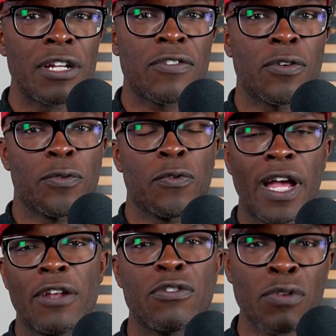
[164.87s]
to
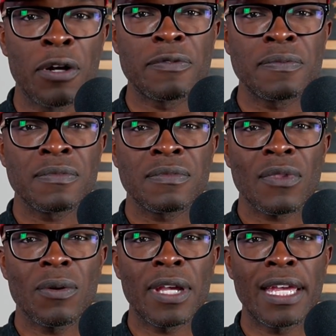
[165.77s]
fight Trump,
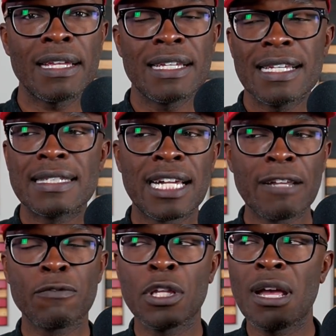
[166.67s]
okay? It's not
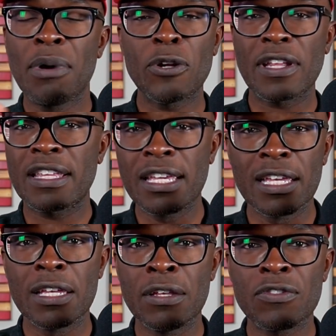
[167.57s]
even really about the
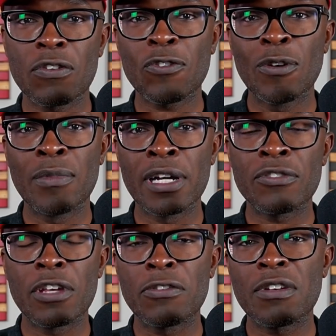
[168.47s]
kids so
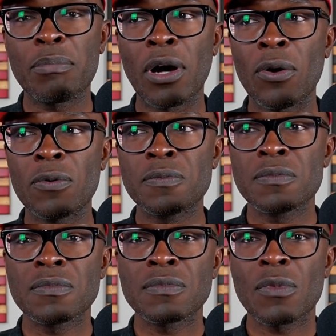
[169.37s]
much. It's about
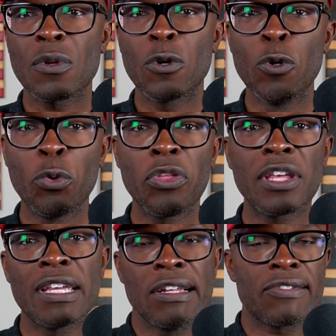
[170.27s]
who the
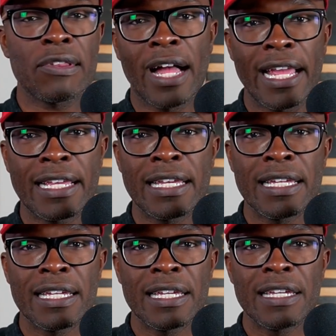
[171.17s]
kids like,
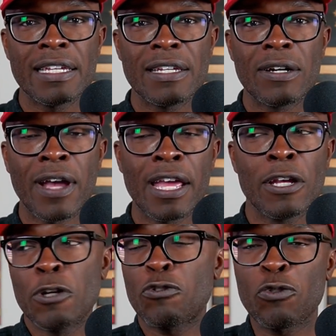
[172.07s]
okay?
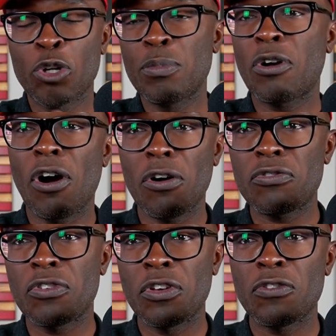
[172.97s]
Trump
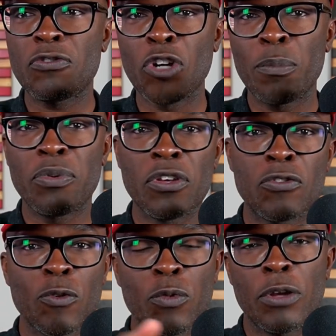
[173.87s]
caused this. Trump is
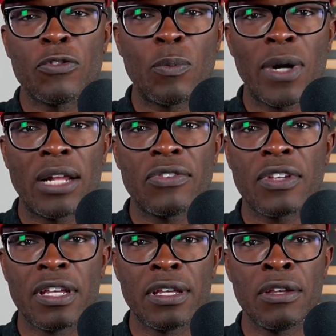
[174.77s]
the reason why this
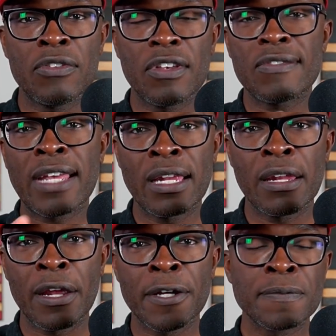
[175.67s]
kid's standing
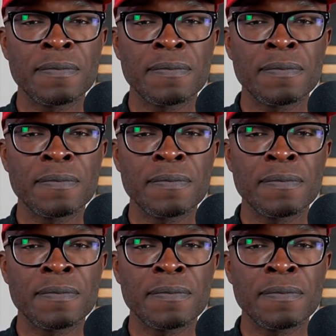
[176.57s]
there.